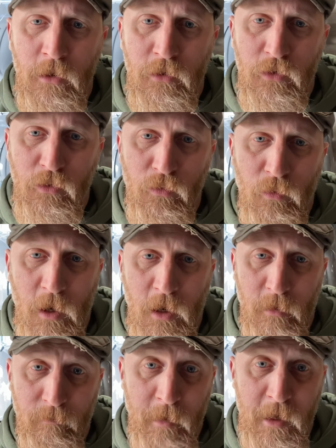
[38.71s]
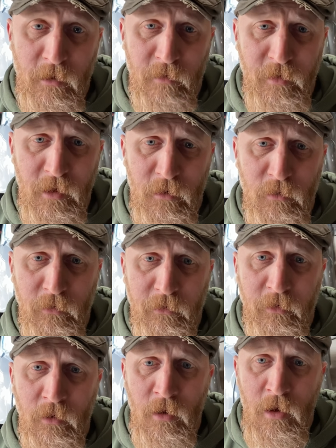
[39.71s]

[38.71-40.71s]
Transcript: to paint the vehicles.